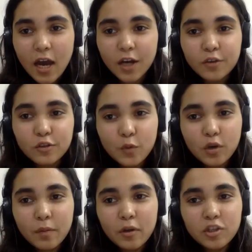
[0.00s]
You
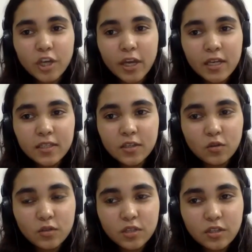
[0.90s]
spoke about Chinese
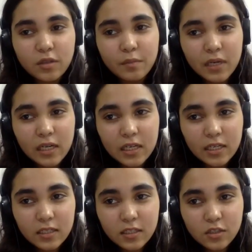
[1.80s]
inroads into the Middle East.